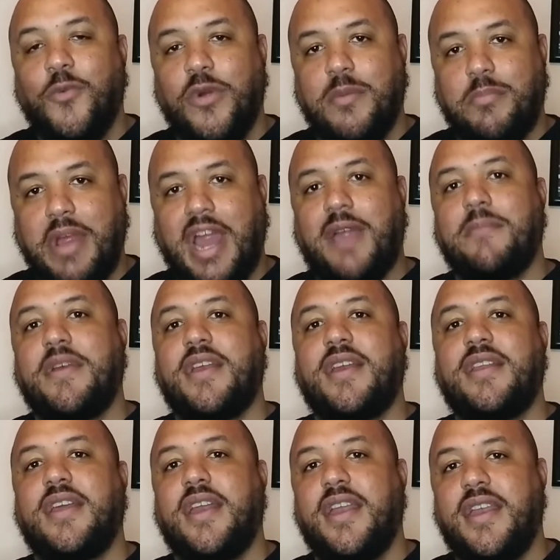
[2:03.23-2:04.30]
with
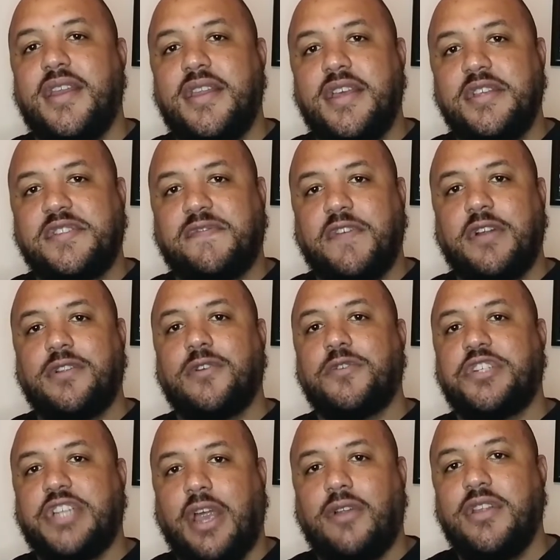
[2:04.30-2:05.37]
Batman and his fellow
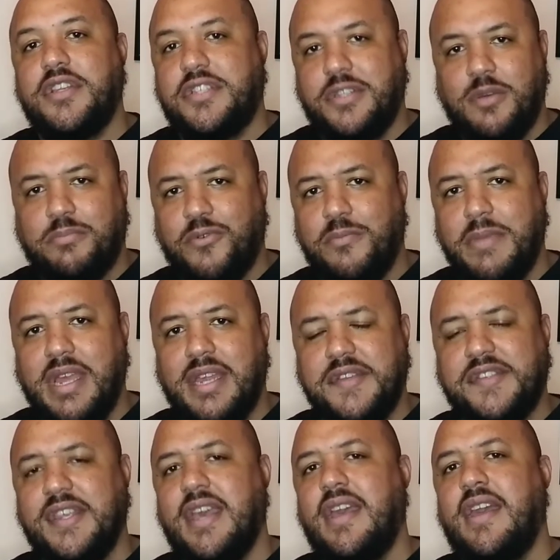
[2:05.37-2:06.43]
Shaolin Temple
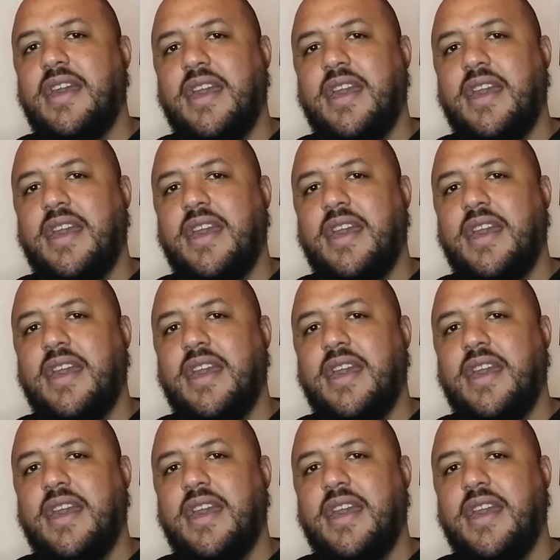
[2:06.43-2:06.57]
mates,